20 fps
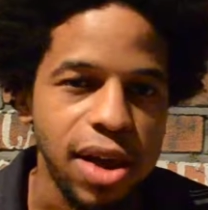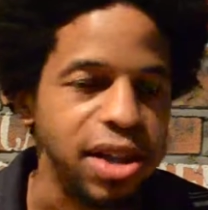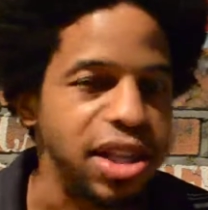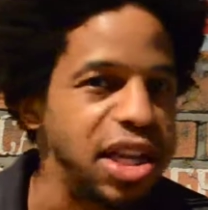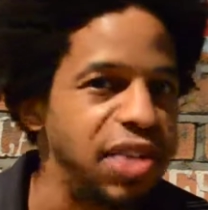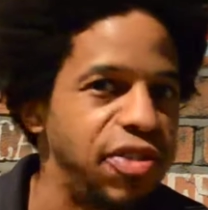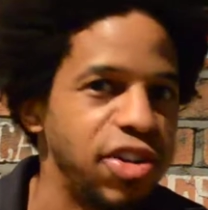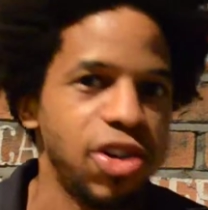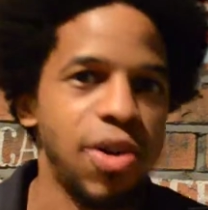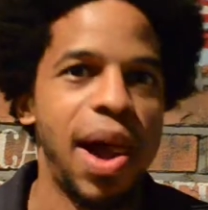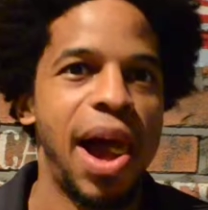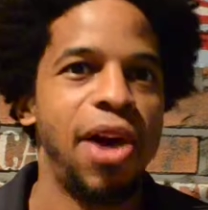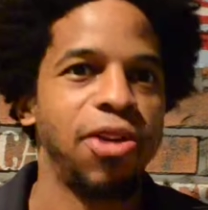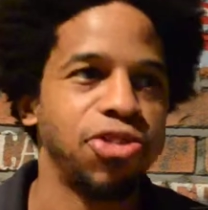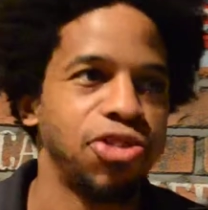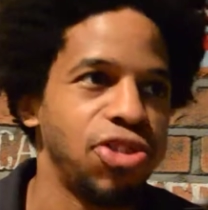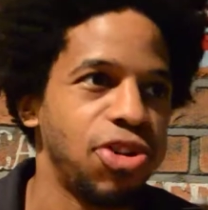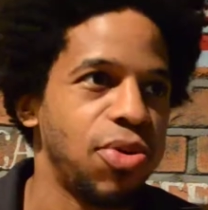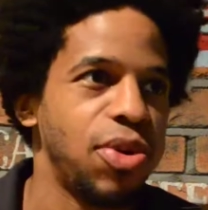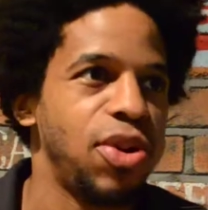leaving your
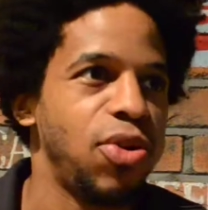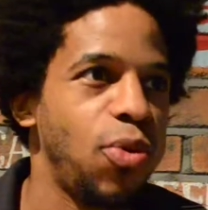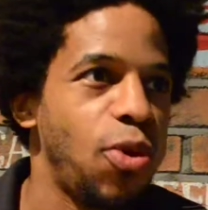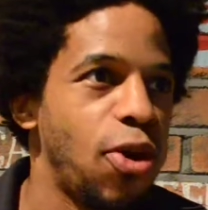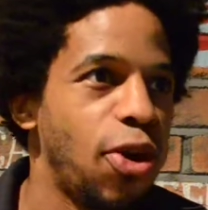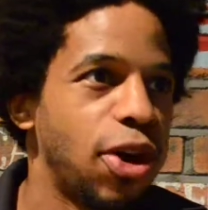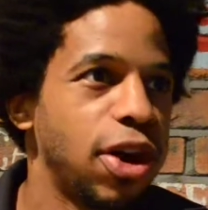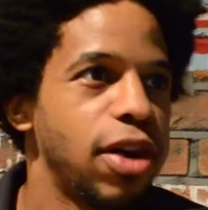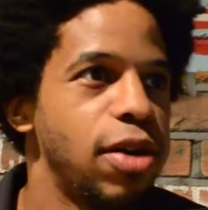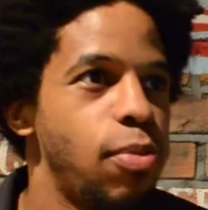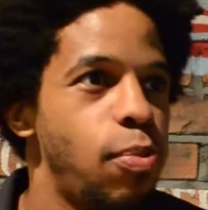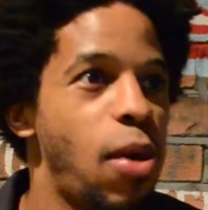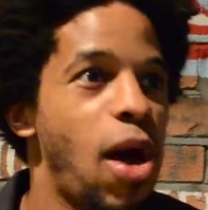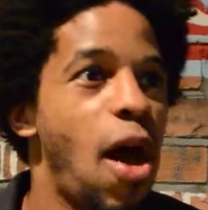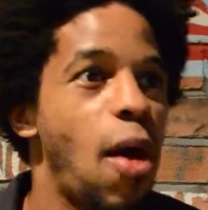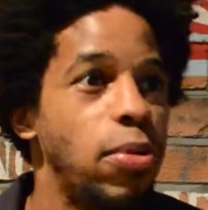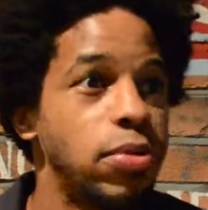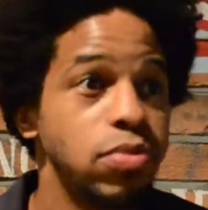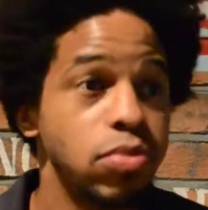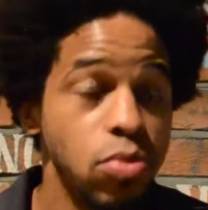house and going to work,
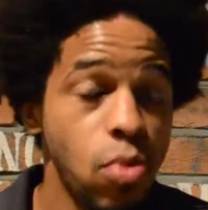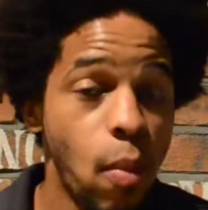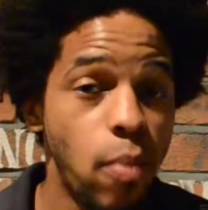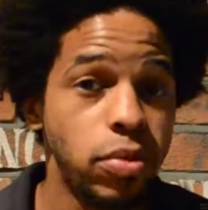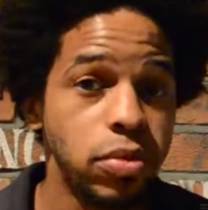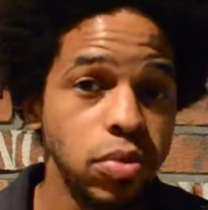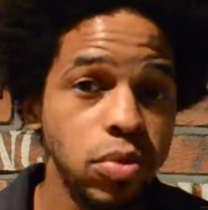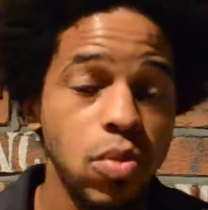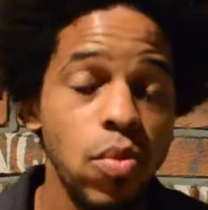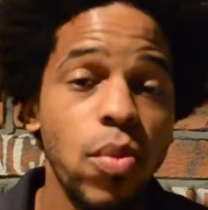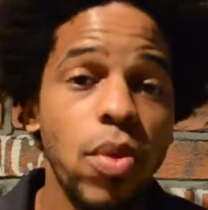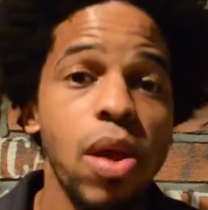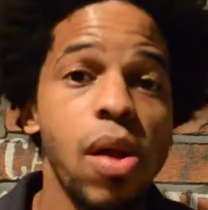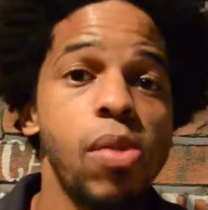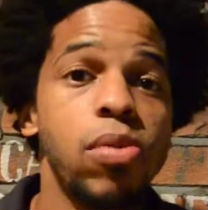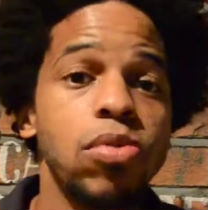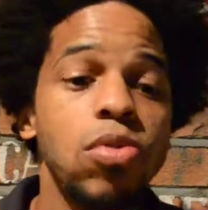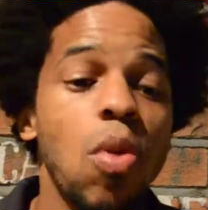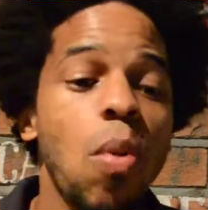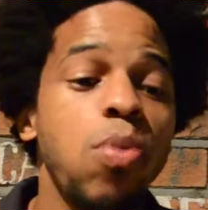but
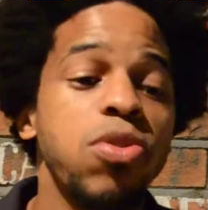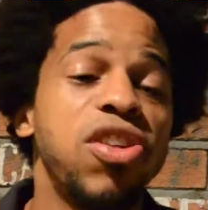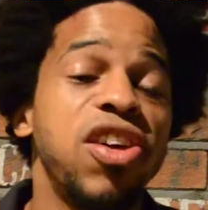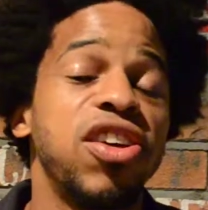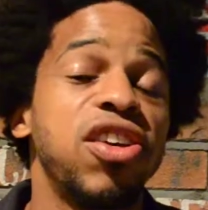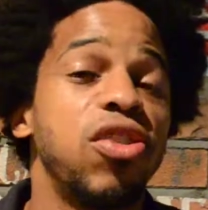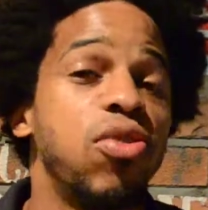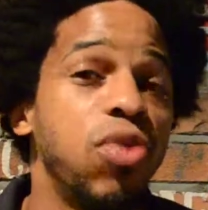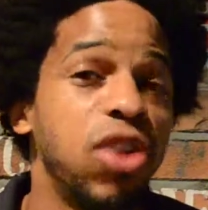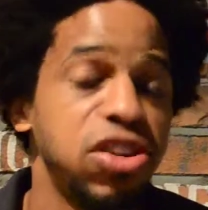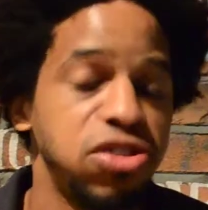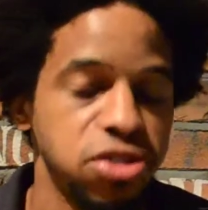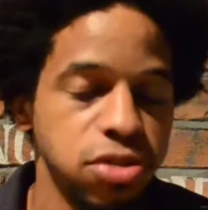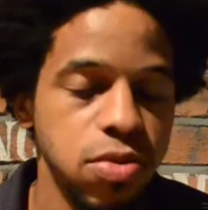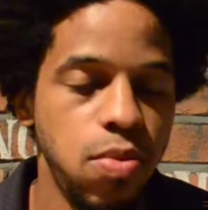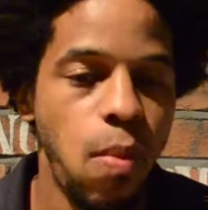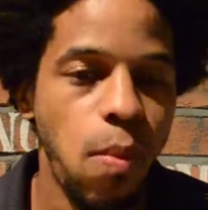we're taking a risk.